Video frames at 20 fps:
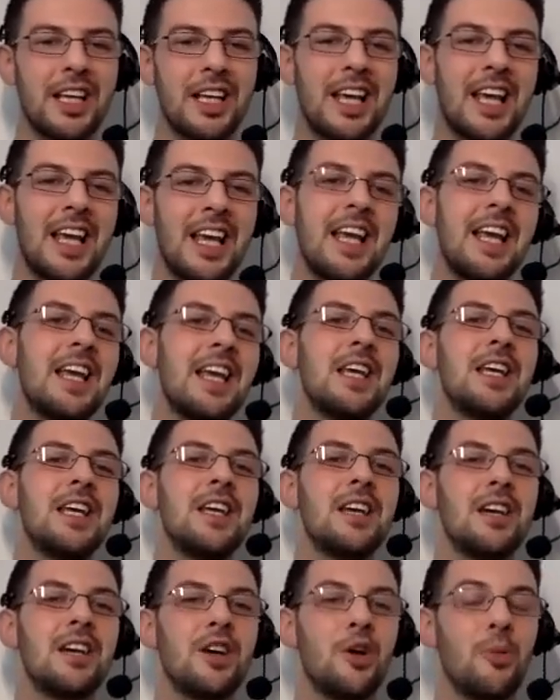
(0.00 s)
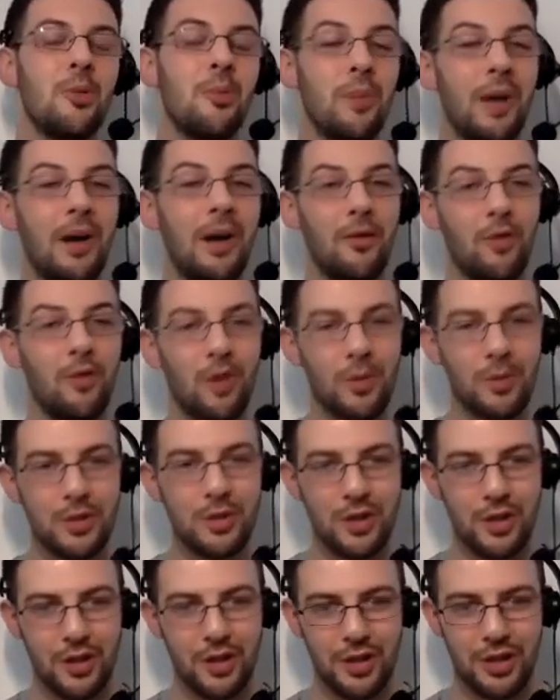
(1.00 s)
key platforms
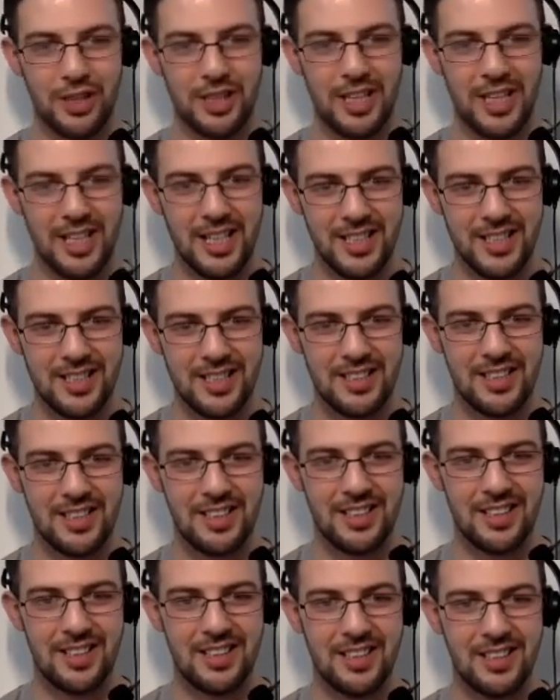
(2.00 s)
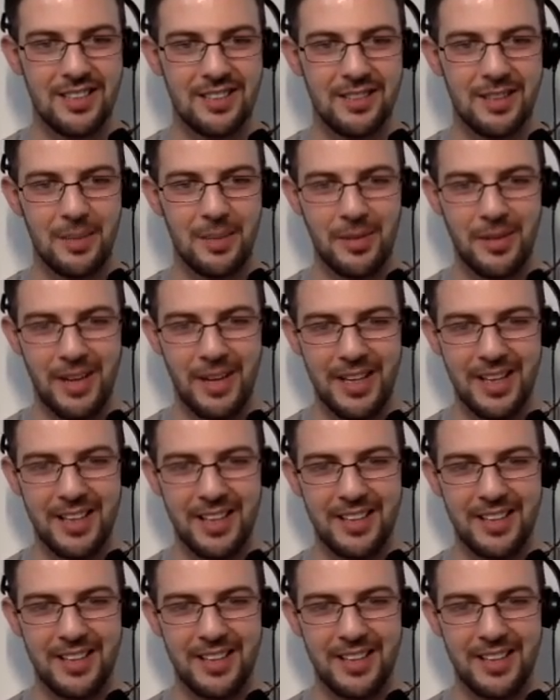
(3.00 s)
to your success. Would that be right?